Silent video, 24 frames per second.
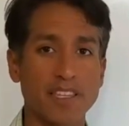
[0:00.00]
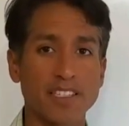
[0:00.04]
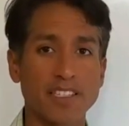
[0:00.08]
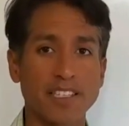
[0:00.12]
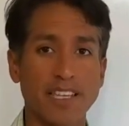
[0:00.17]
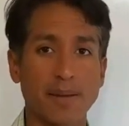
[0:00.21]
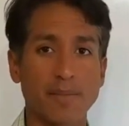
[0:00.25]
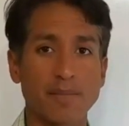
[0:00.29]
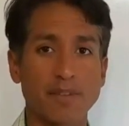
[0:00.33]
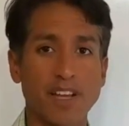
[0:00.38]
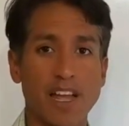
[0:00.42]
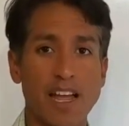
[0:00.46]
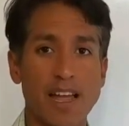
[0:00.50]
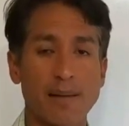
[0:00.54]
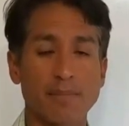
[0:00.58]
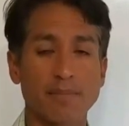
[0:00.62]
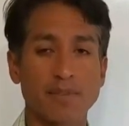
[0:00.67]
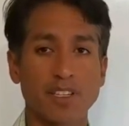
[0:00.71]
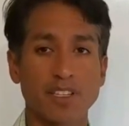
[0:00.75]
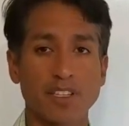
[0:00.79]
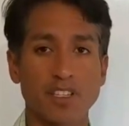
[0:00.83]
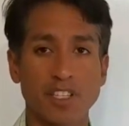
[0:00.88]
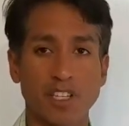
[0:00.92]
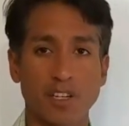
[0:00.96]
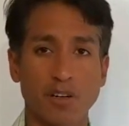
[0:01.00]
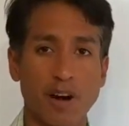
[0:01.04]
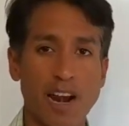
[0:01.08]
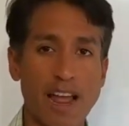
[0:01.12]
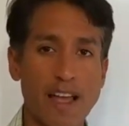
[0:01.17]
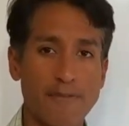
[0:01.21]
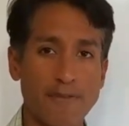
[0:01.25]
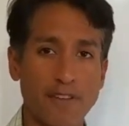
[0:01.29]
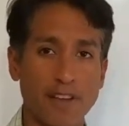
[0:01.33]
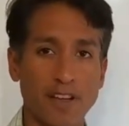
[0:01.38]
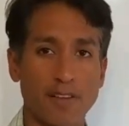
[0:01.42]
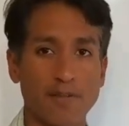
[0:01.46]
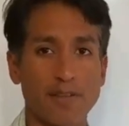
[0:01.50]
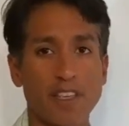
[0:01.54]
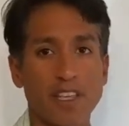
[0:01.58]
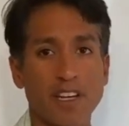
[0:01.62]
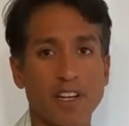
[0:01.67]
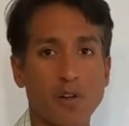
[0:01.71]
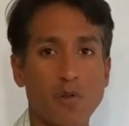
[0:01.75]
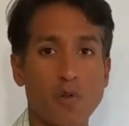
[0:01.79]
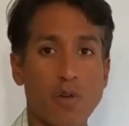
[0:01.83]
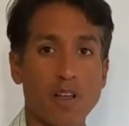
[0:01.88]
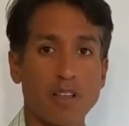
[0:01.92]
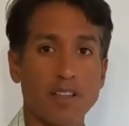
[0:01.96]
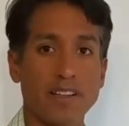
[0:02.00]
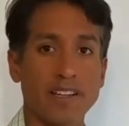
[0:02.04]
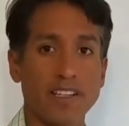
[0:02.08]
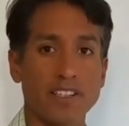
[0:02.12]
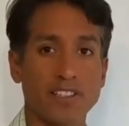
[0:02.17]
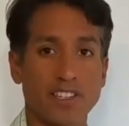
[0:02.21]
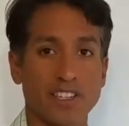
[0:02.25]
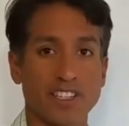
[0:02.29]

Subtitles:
same time since the graphing of the inequalities